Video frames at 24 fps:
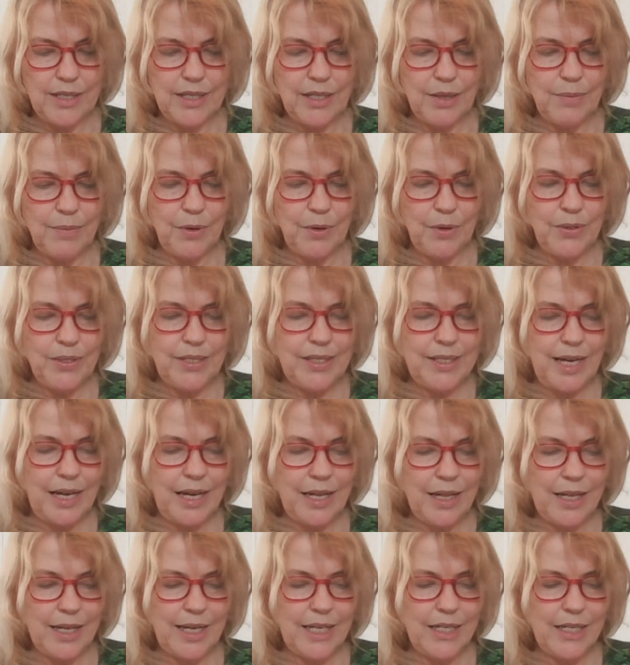in the most
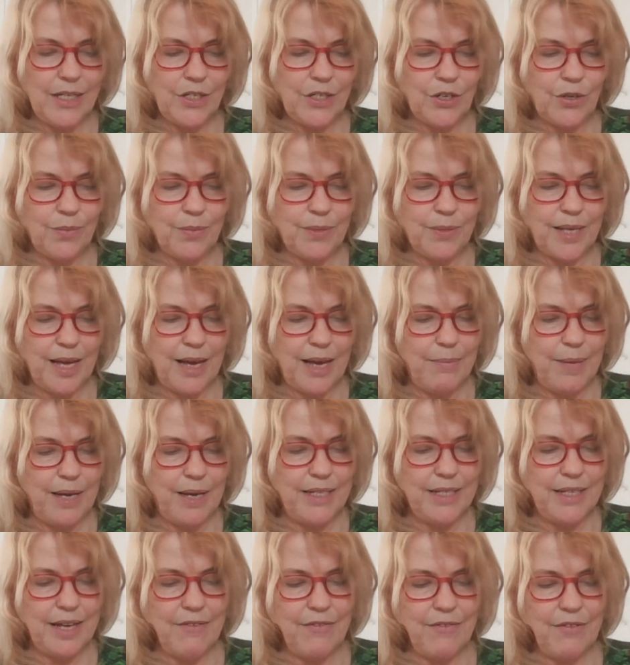delicate terms, and
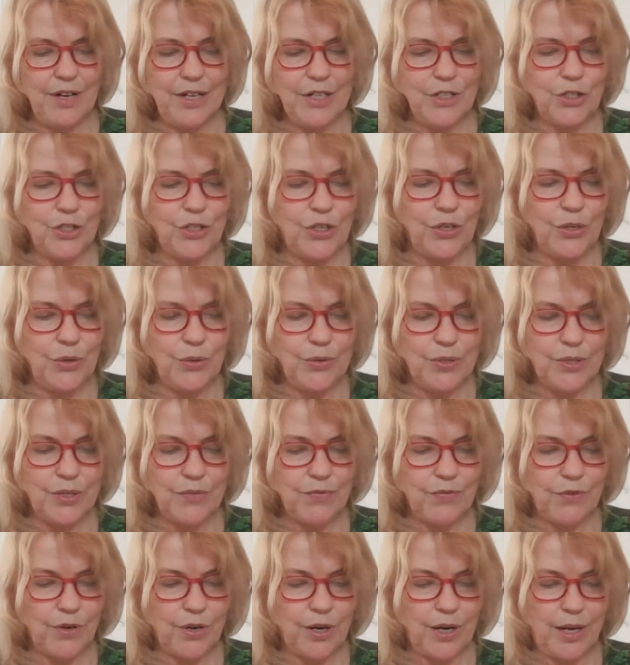makes every excuse
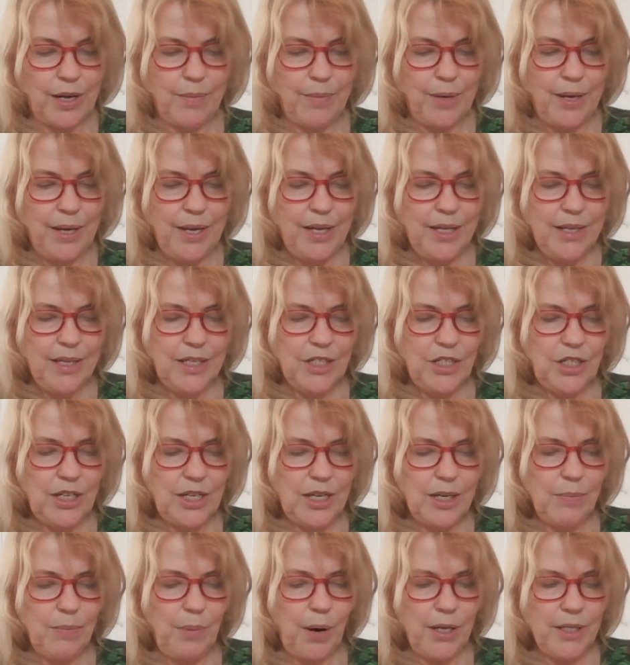for him that she
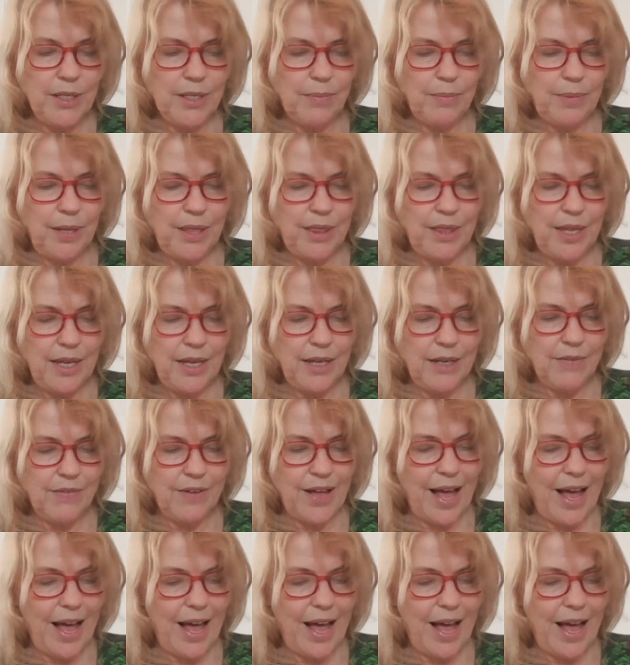can possibly think of.